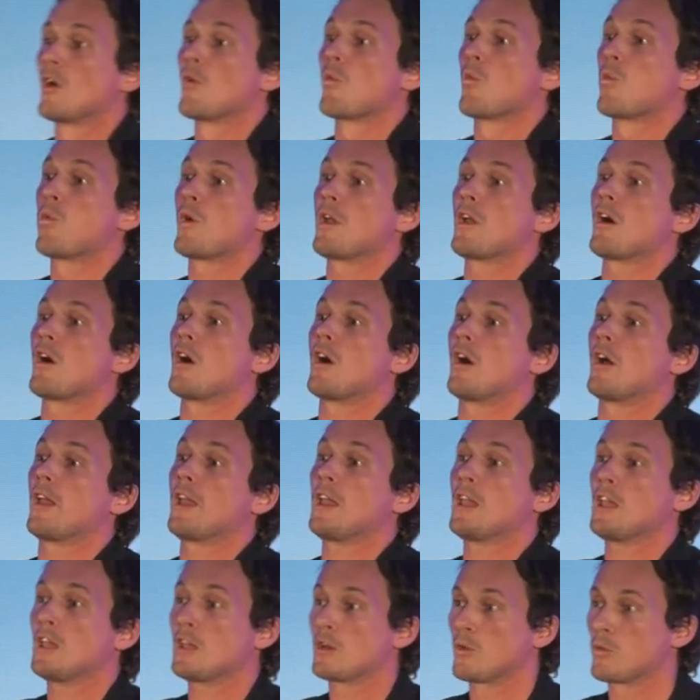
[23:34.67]
we are
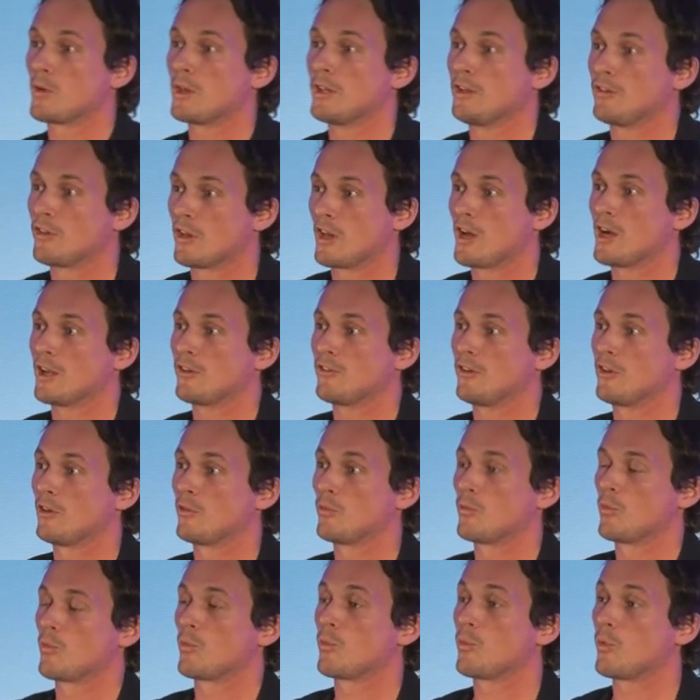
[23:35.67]
equally
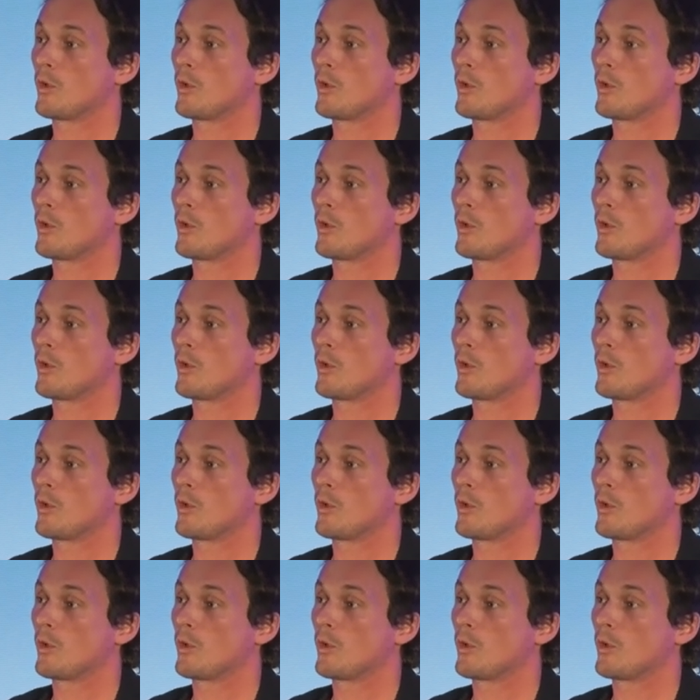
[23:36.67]
delighted.